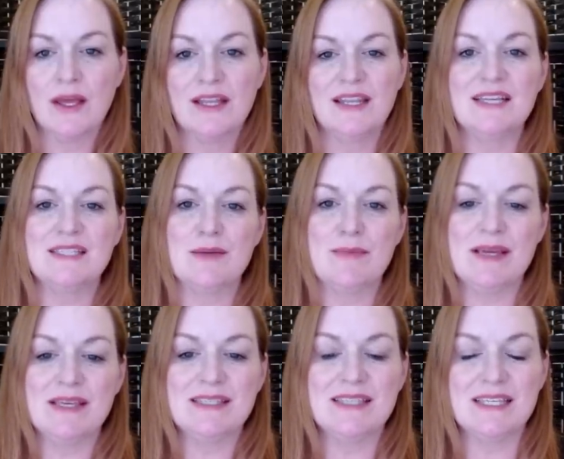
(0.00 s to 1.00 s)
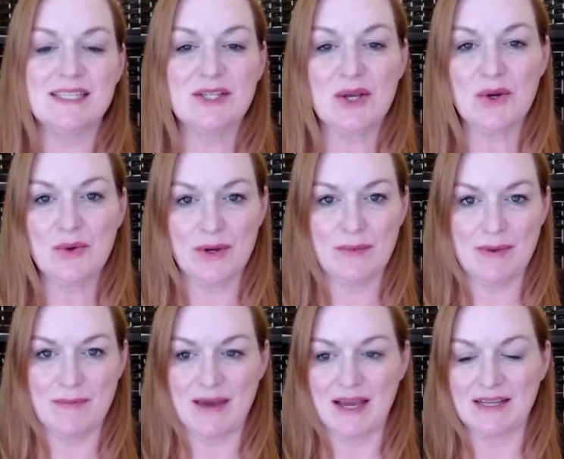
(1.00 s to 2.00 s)
Next up is this creepy
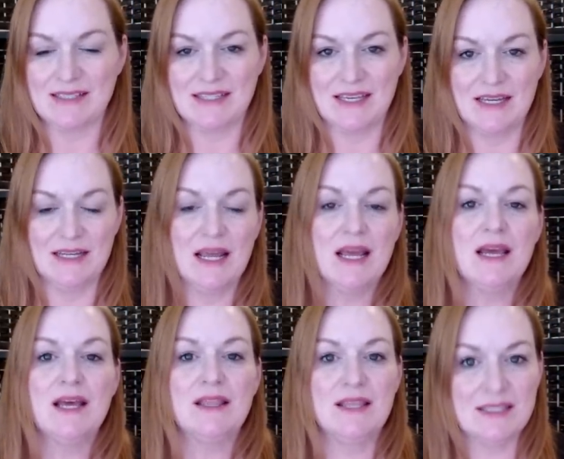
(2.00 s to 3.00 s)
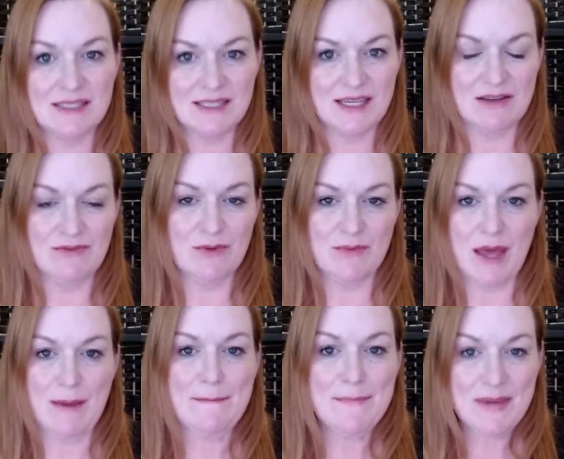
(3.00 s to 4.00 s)
magazine. This is again from
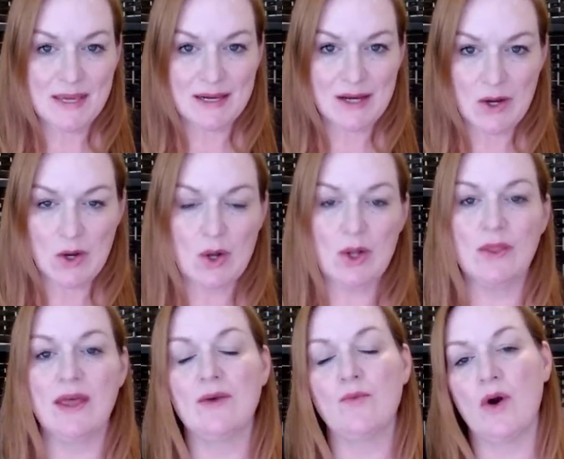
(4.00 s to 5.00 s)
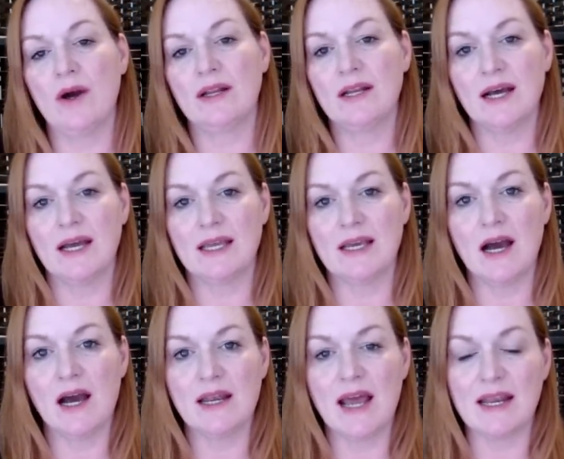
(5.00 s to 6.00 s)
that big haul that Juan and I
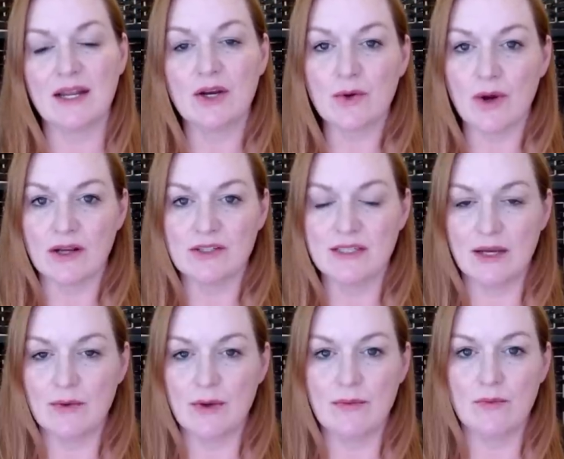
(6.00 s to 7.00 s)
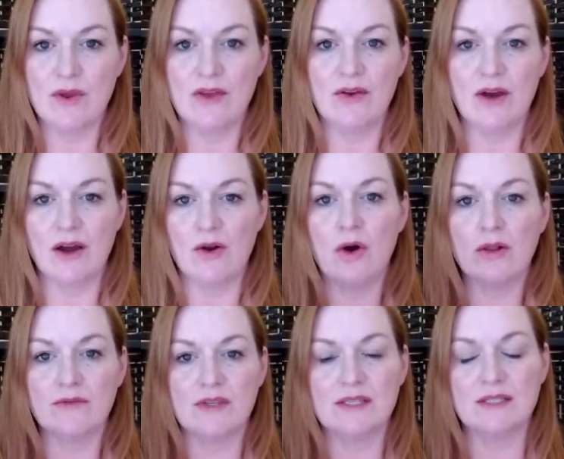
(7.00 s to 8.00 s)
got at a garage sale. We, we got all
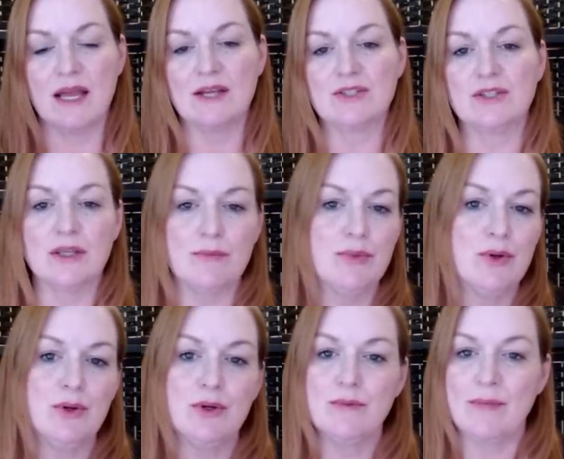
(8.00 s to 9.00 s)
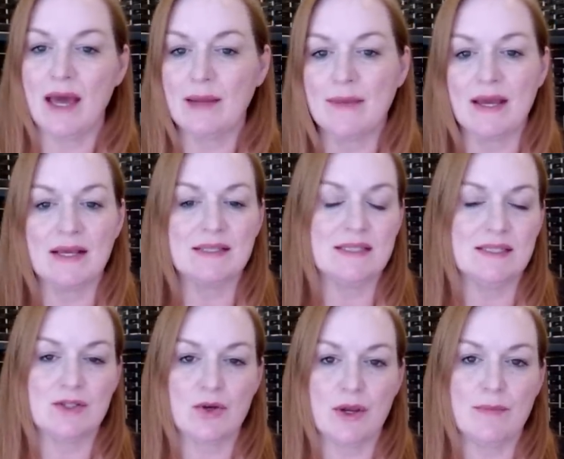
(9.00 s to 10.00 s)
of these National Lampoon, Mad Magazine's
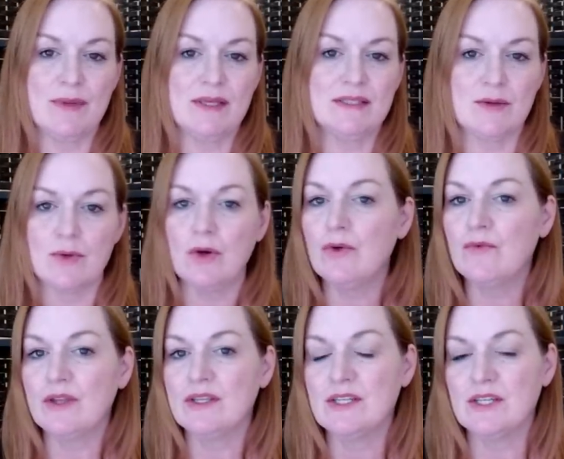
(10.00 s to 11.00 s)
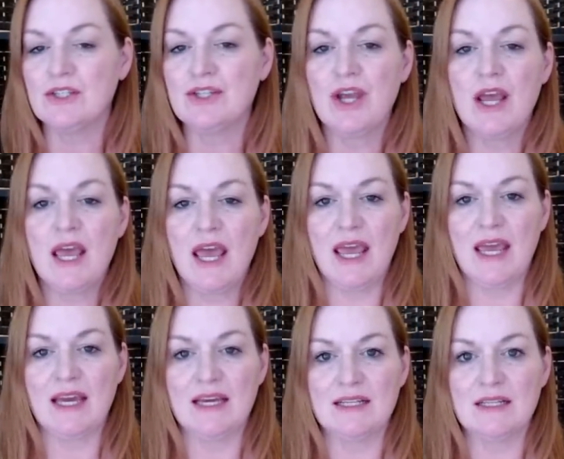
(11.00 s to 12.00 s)
Creepies. They were all vintage
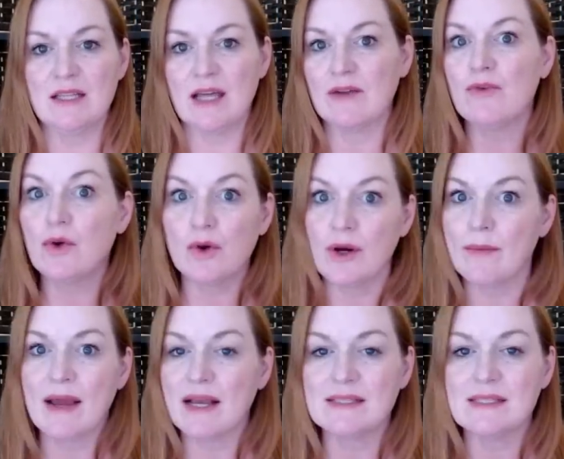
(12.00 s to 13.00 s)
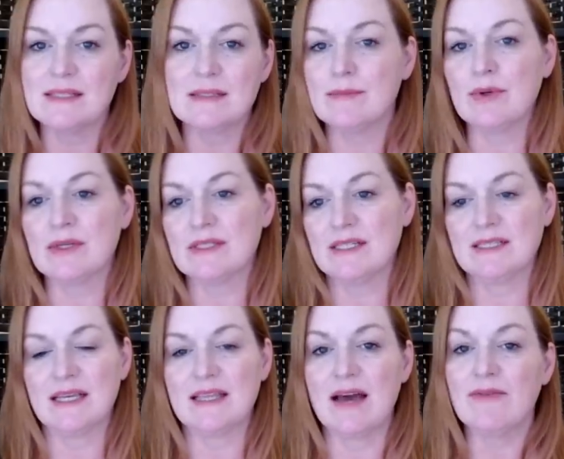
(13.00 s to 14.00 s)
and a lot of horror magazines and books, things
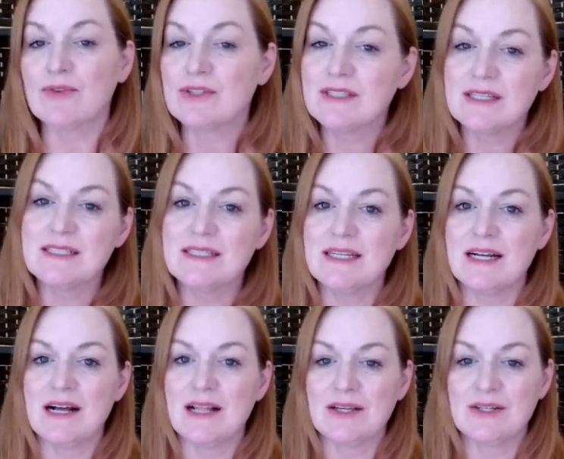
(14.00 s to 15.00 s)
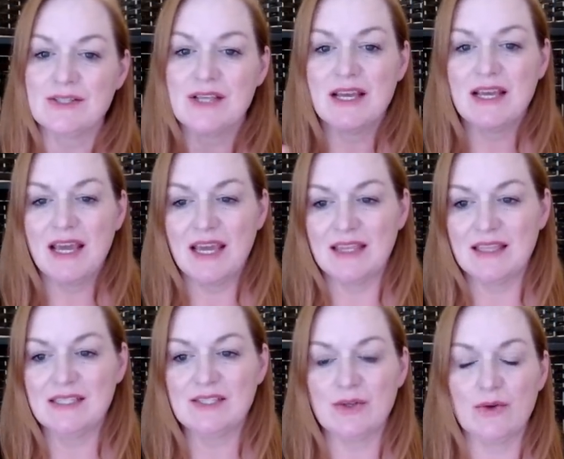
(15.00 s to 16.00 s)
like that for $60. And
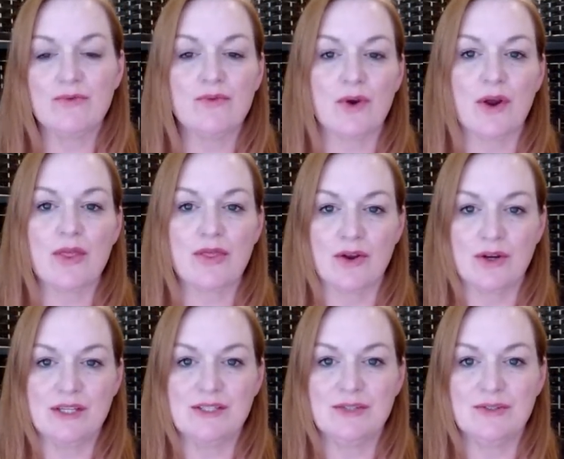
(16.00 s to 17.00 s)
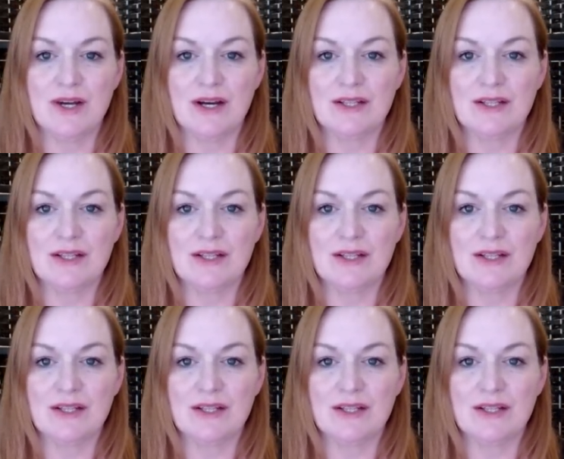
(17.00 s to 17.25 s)
this sold for $32.